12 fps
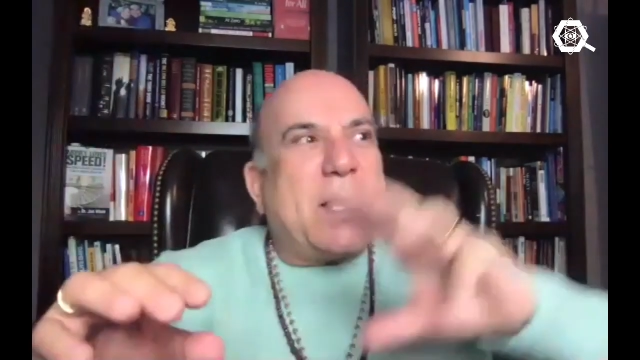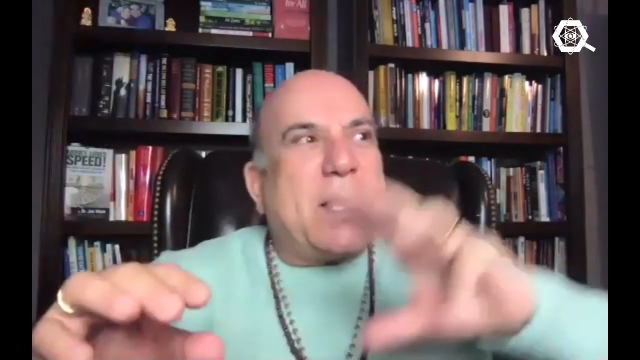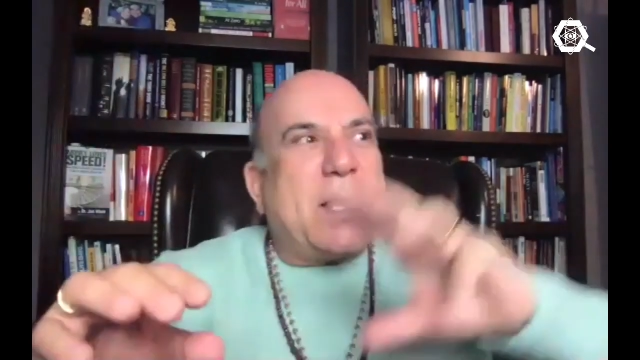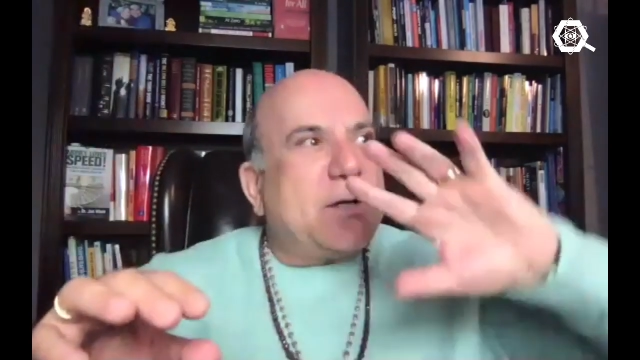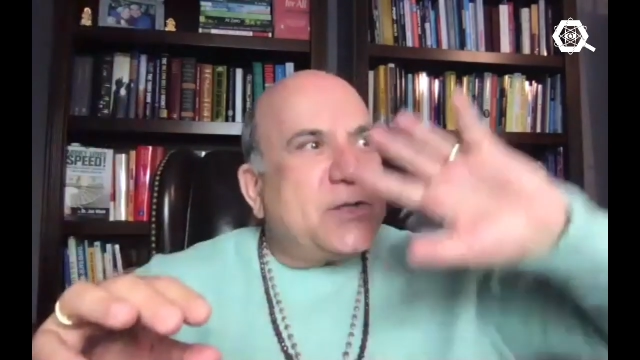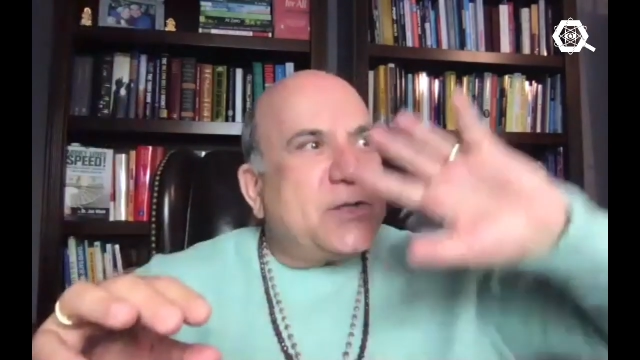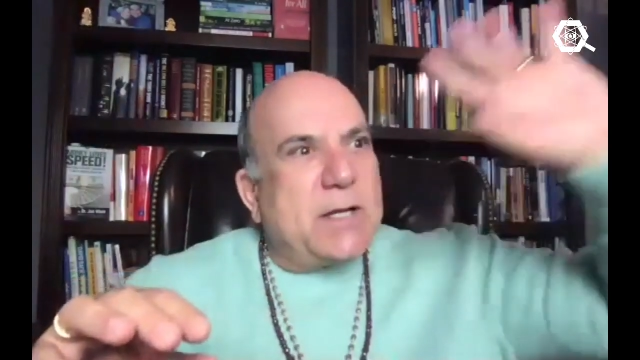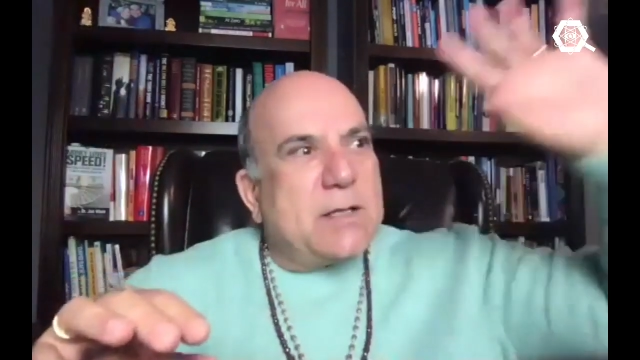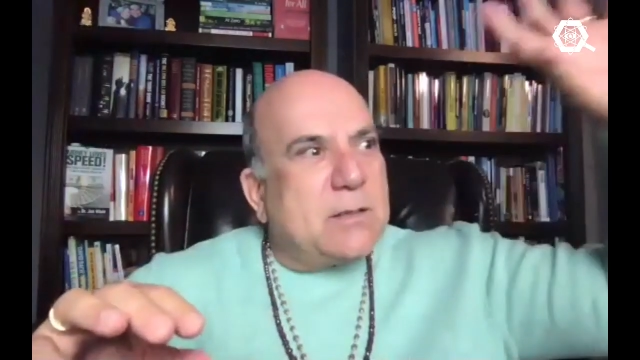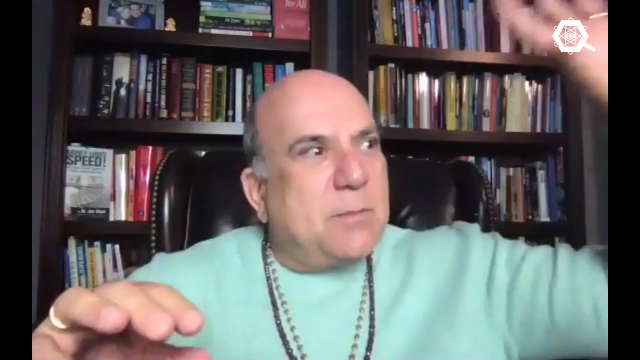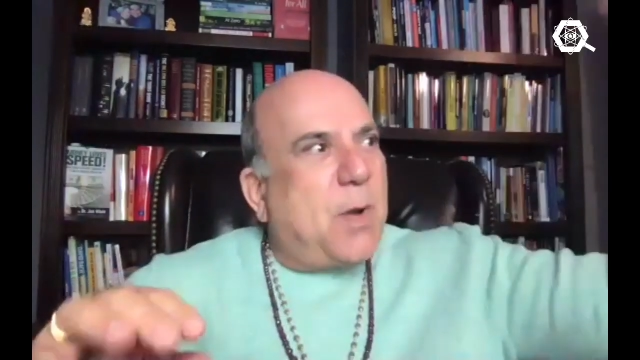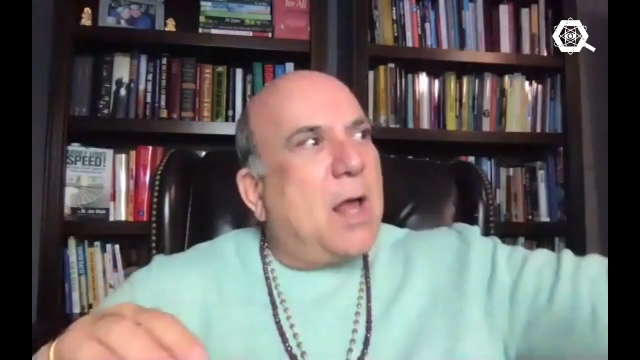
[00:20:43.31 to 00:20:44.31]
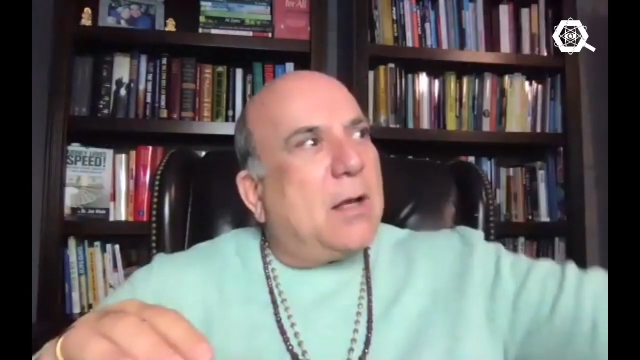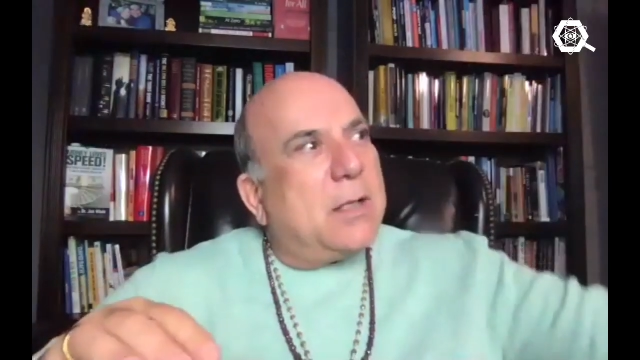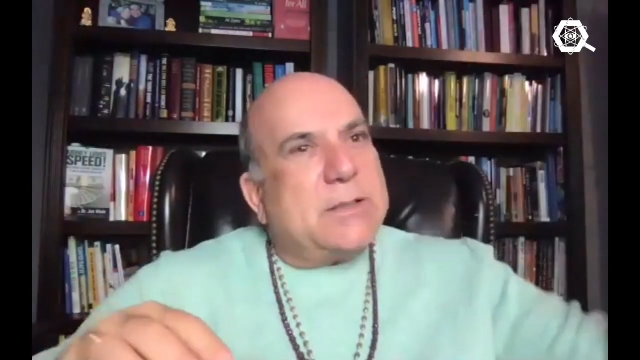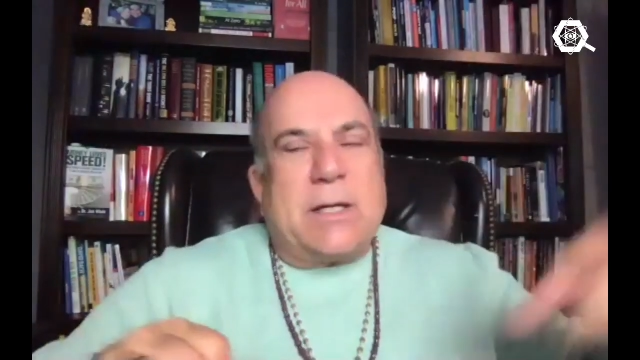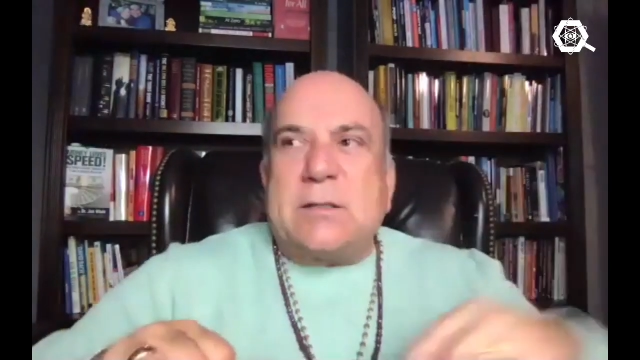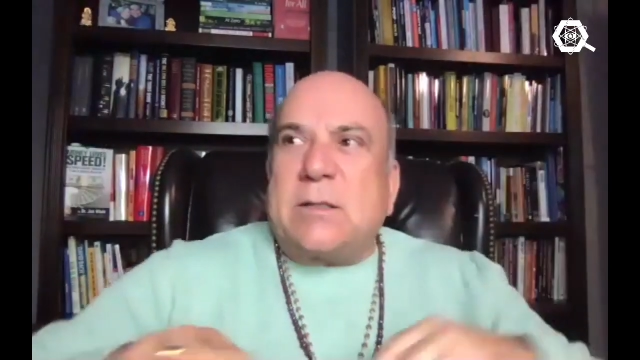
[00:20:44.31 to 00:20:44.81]
or I got to change the
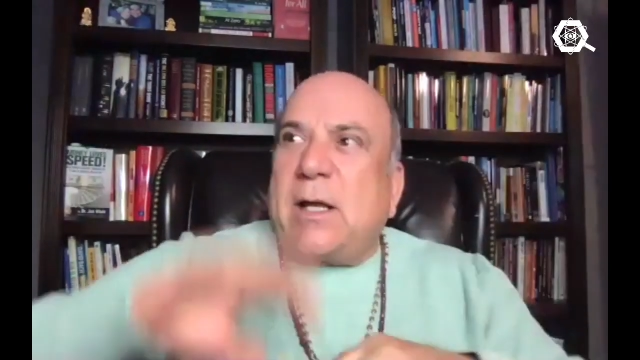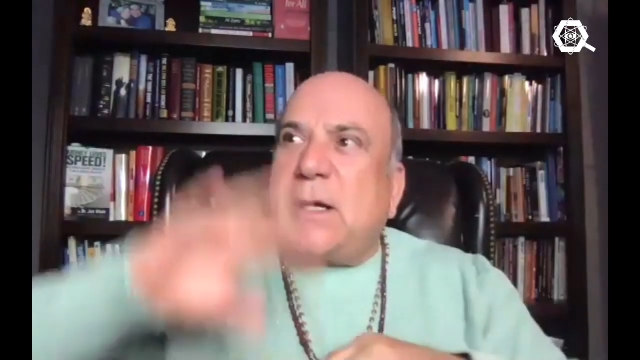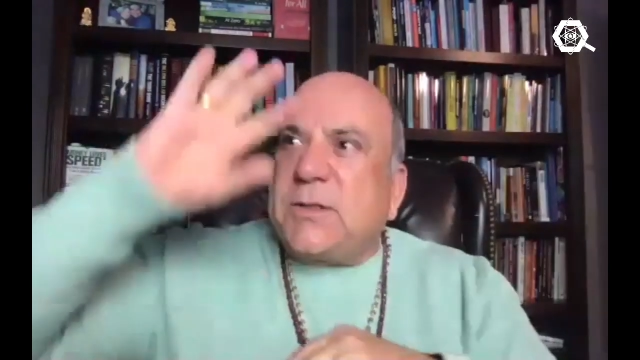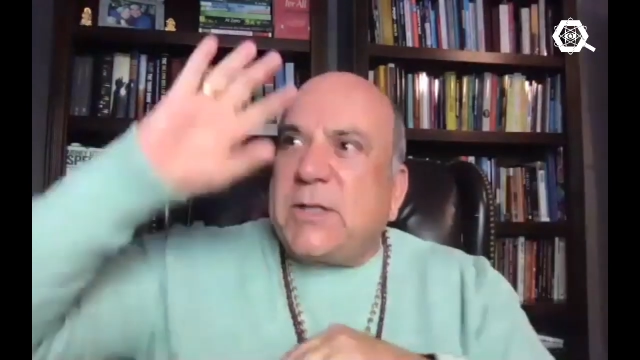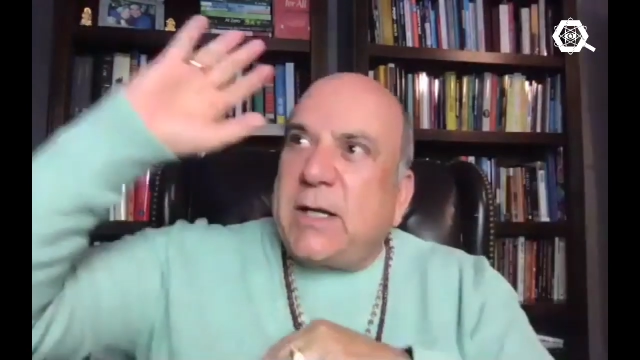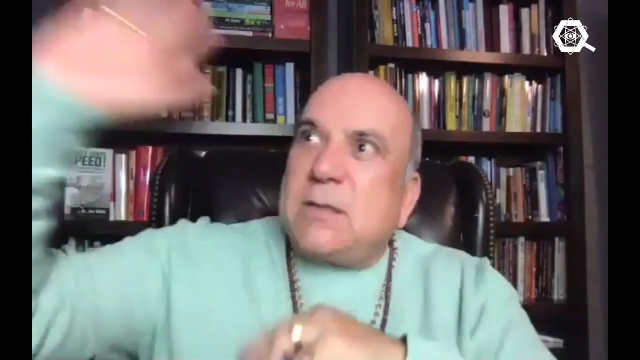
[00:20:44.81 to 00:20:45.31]
politics, or I got to change